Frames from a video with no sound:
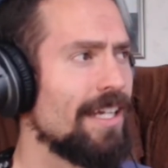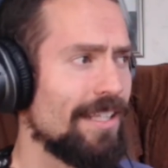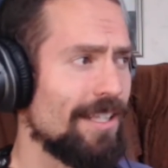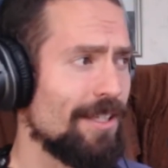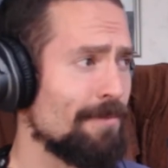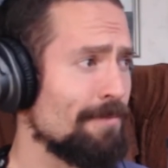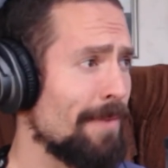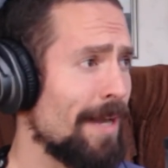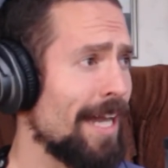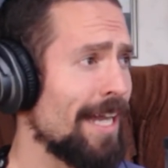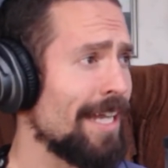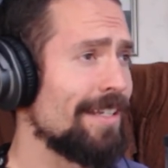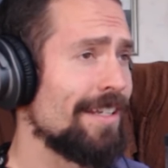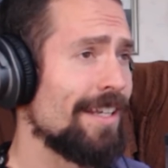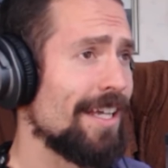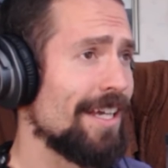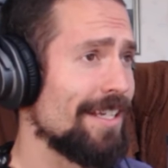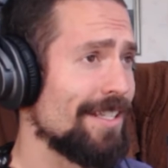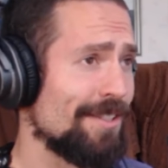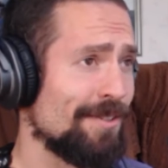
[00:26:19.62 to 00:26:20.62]
the mind
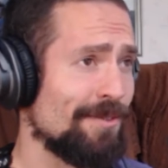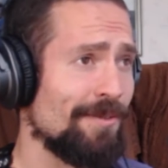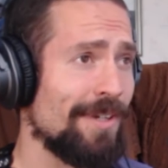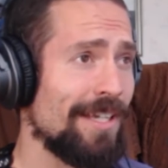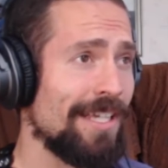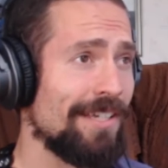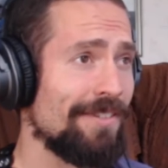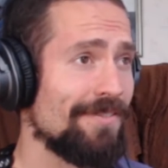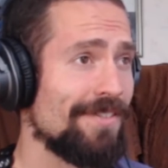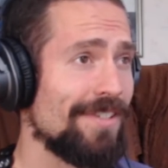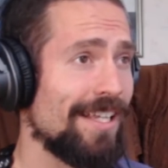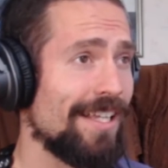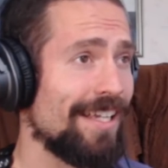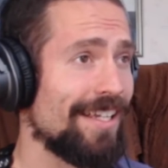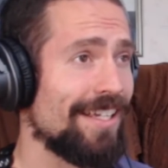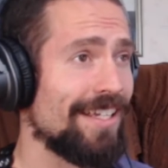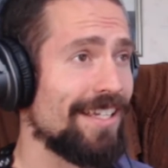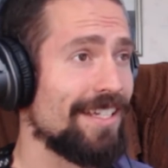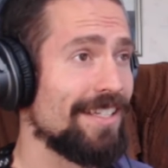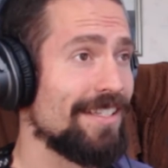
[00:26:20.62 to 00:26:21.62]
has a way of
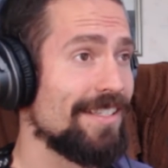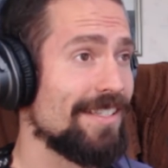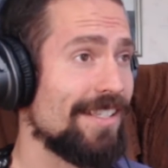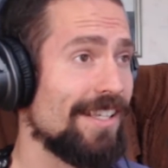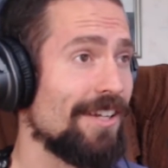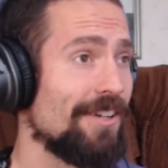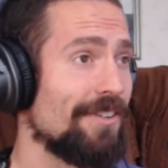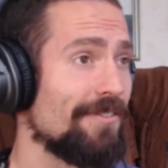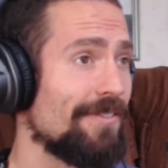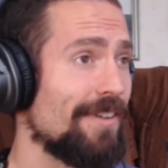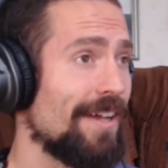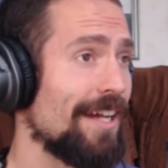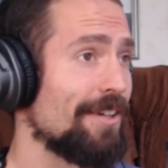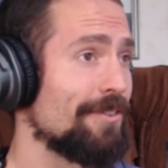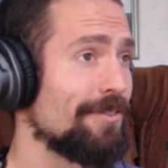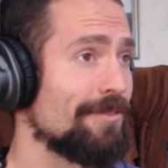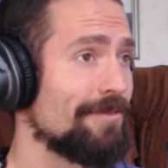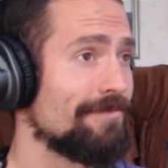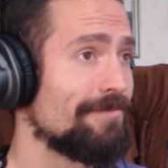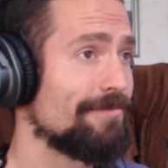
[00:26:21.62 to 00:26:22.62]
psyching itself
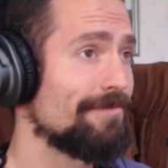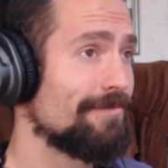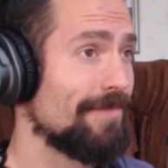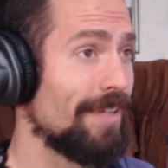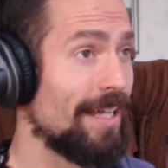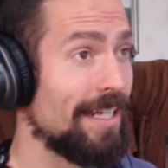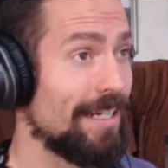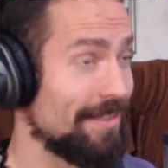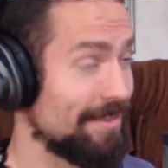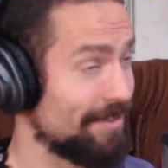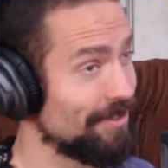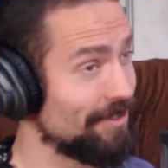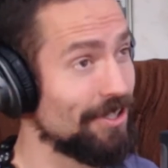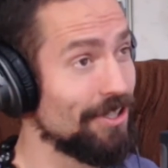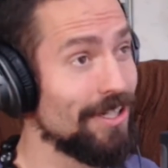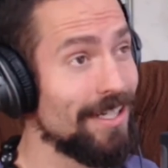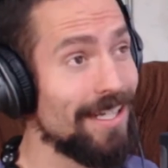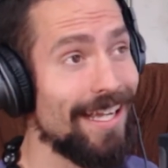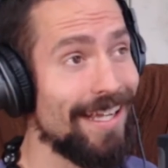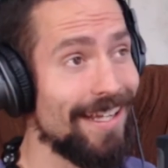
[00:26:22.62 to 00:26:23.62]
out, and it's
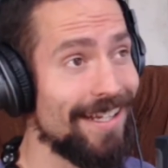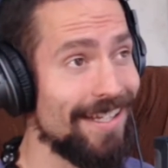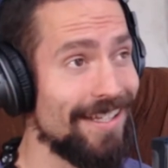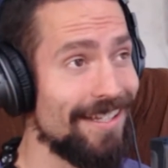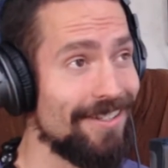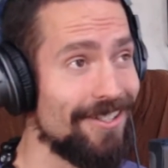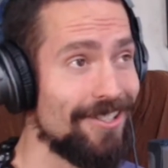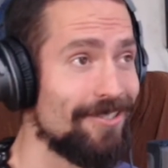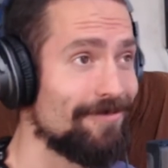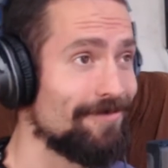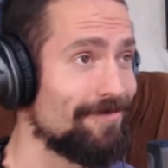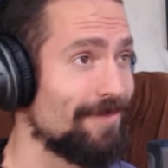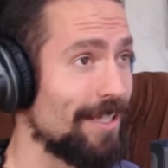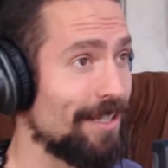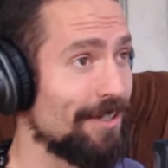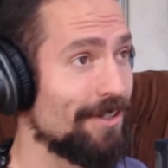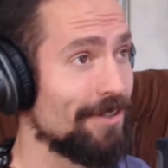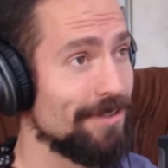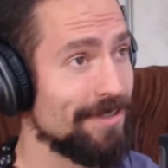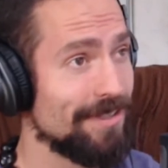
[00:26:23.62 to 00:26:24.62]
good at it.
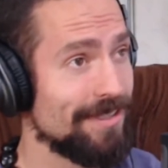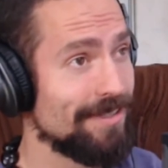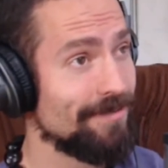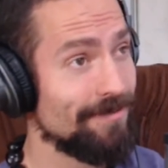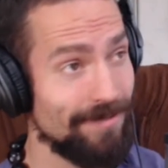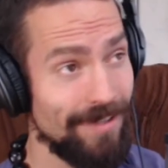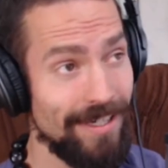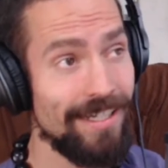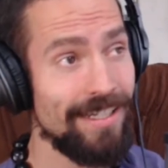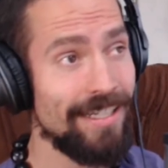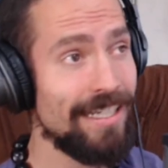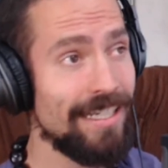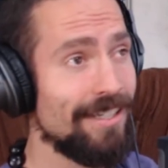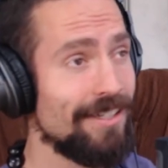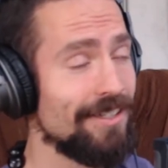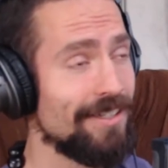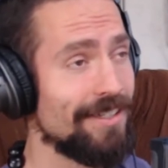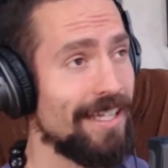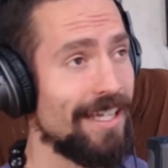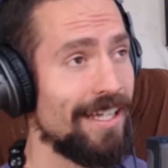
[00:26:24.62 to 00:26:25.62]
It's very
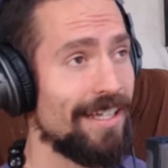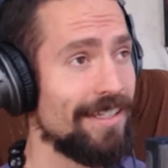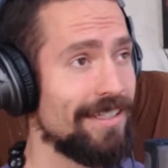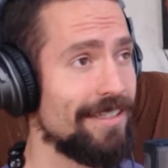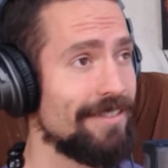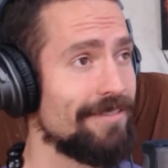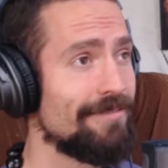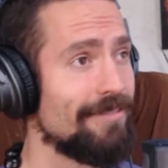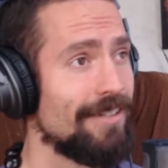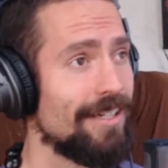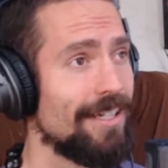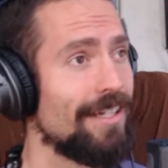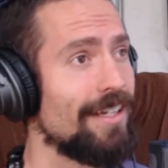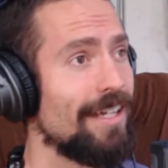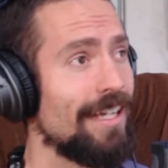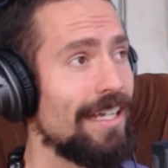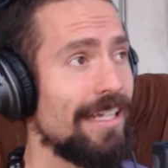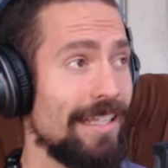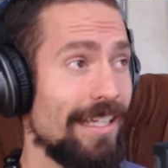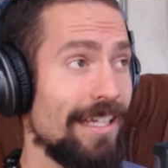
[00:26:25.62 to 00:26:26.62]
good at it.
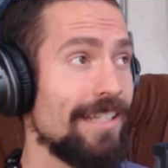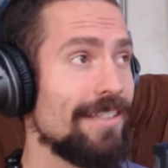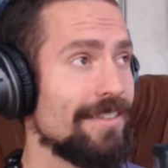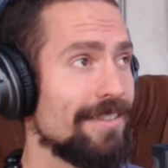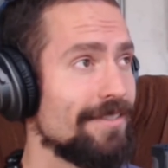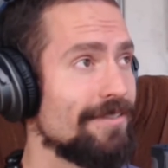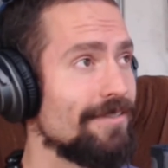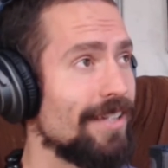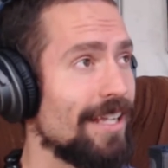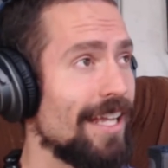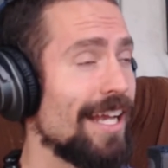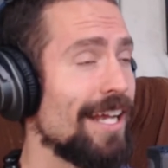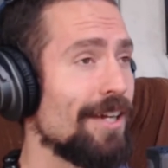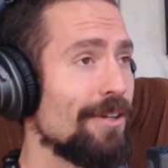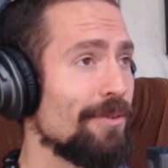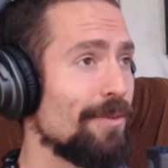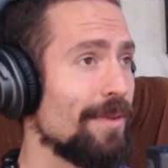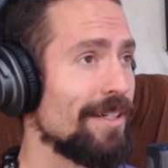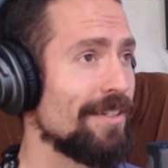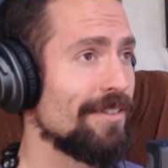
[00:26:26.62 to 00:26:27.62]
And that's,
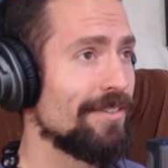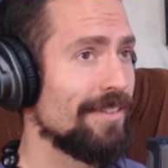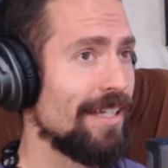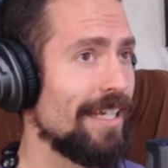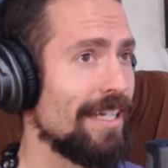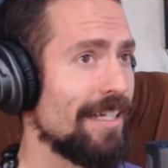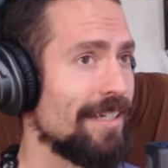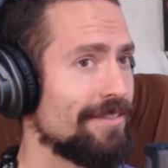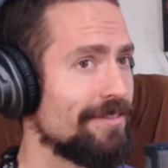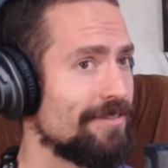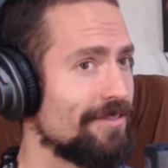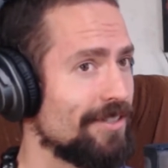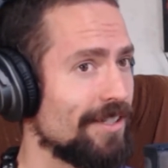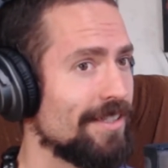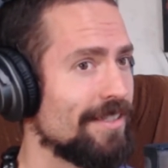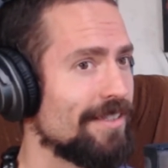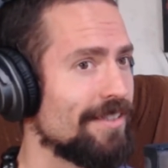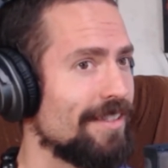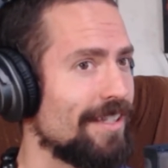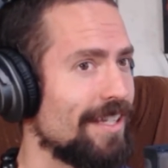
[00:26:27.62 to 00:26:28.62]
where like
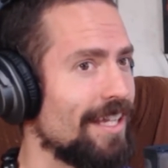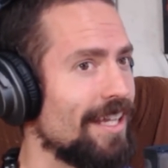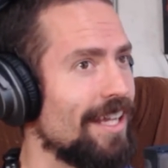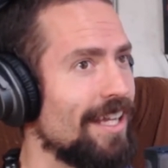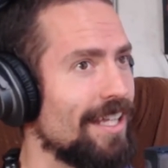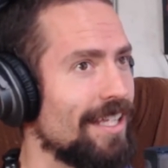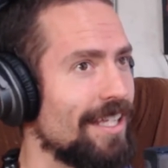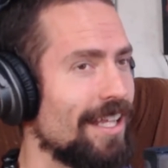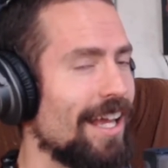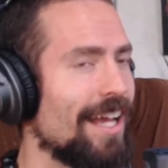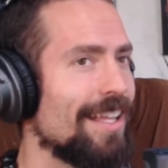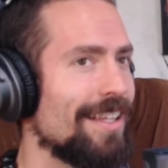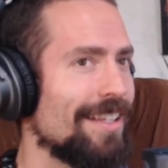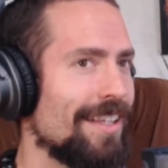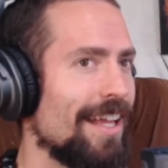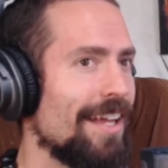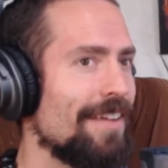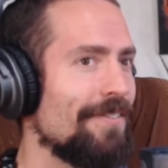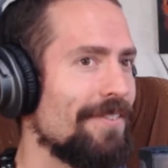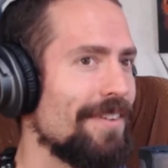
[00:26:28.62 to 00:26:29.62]

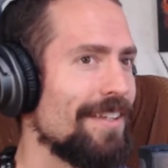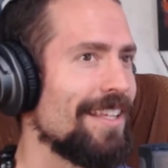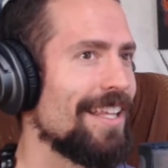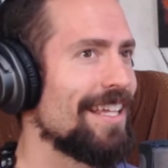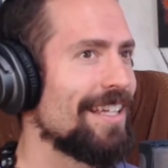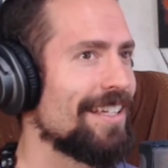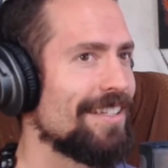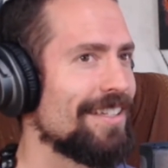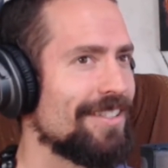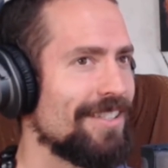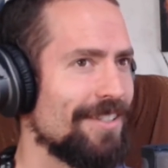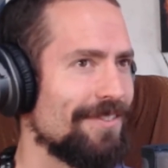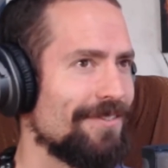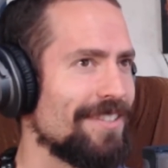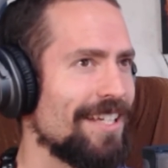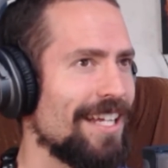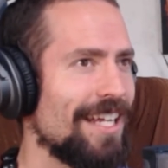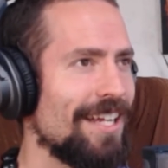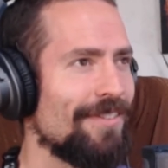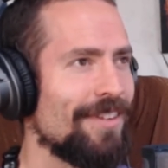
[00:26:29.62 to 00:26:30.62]
I feel like cliff
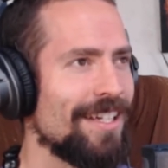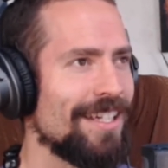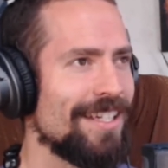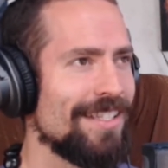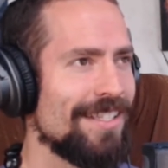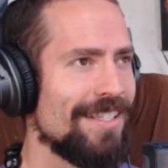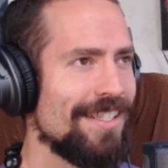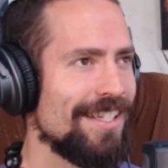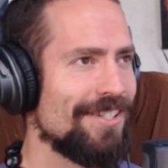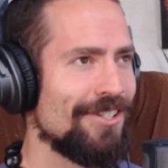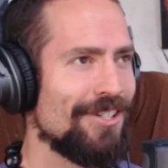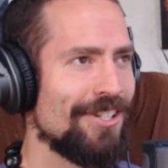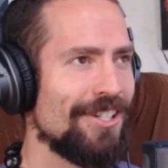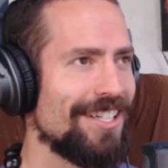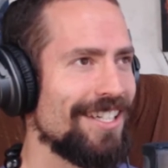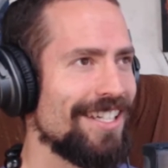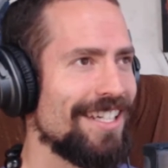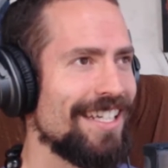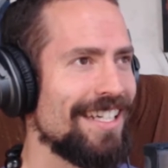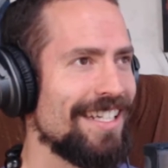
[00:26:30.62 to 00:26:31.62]
diving is such a
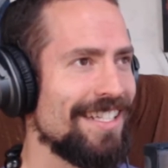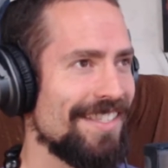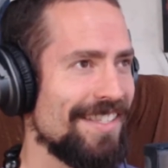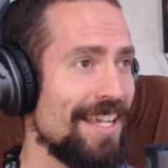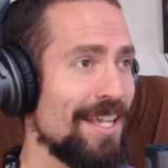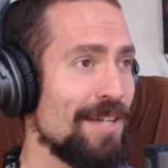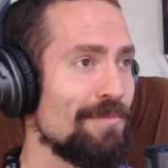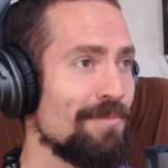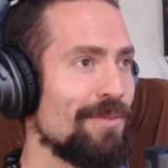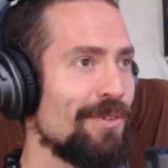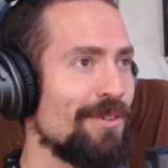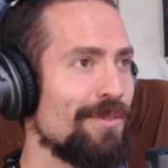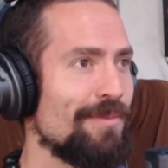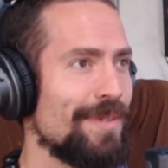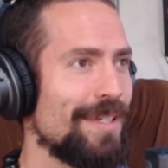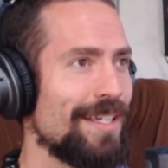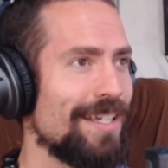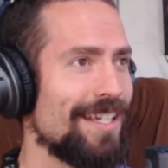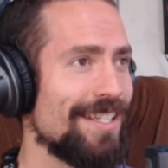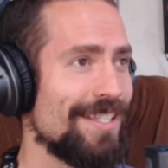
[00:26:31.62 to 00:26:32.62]
good example
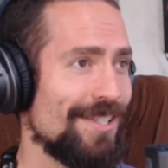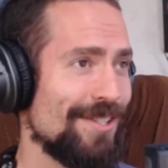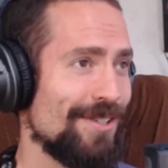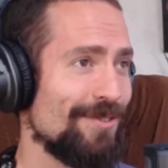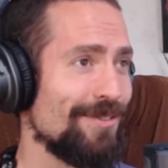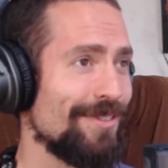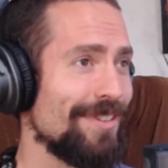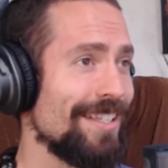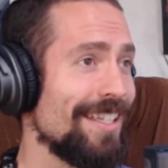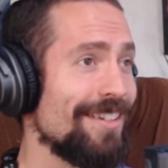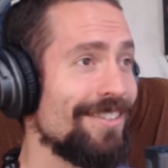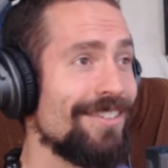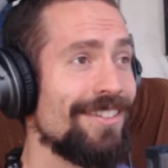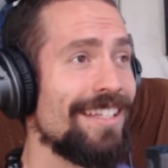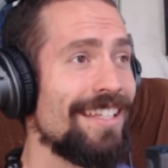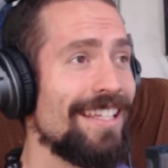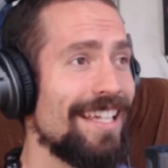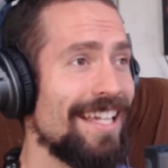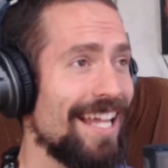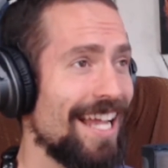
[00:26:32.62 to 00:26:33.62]
because you
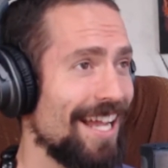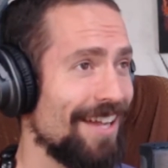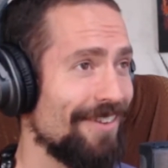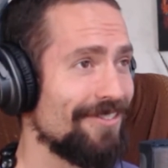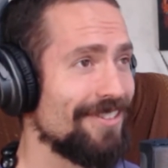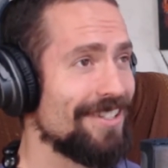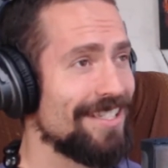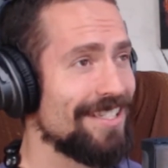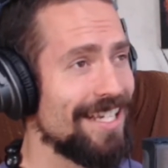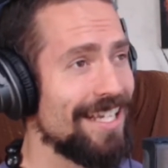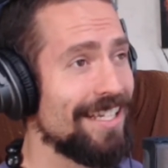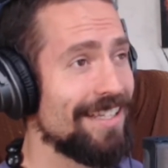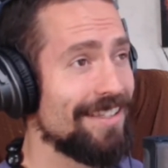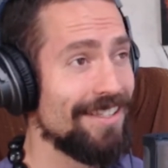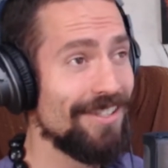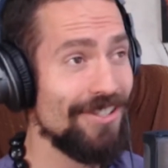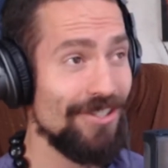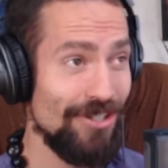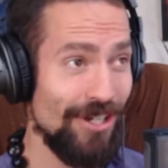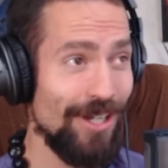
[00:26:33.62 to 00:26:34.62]
literally have to take
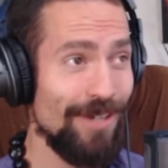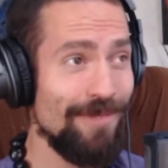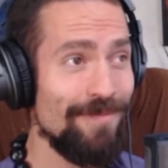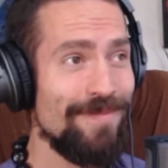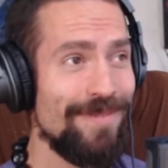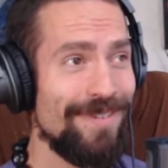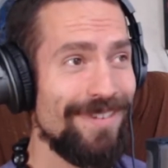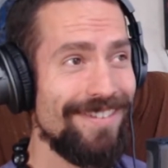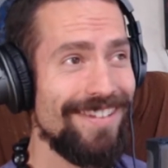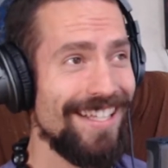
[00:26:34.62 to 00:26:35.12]
the jump,